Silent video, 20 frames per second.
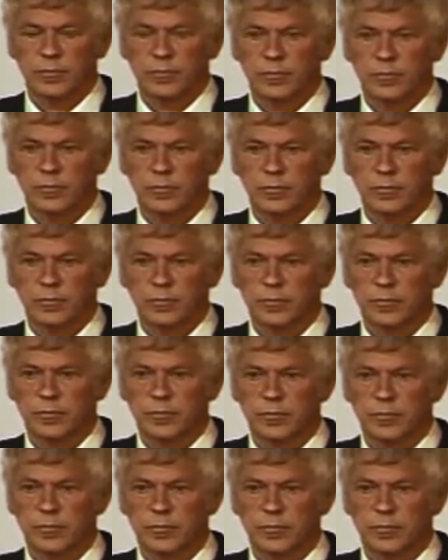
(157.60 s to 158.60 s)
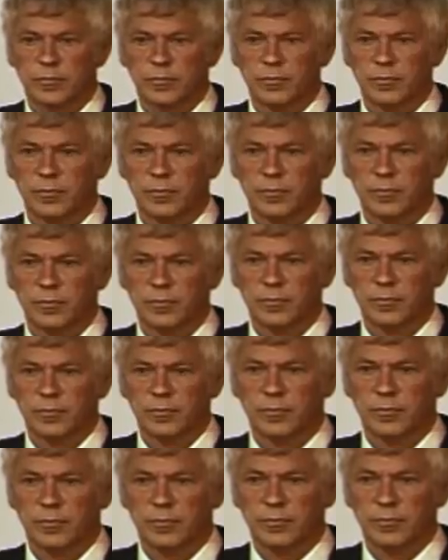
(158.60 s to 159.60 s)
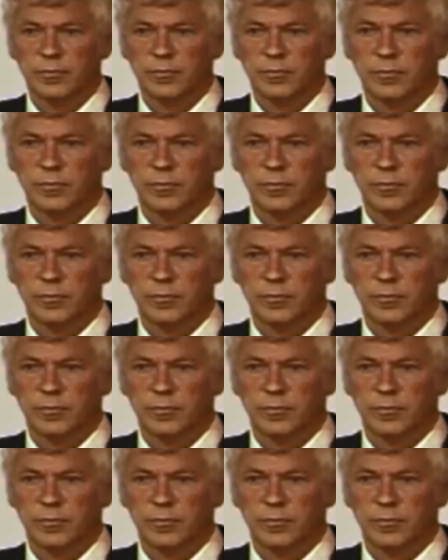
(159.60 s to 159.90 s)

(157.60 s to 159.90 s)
The person shown says nothing.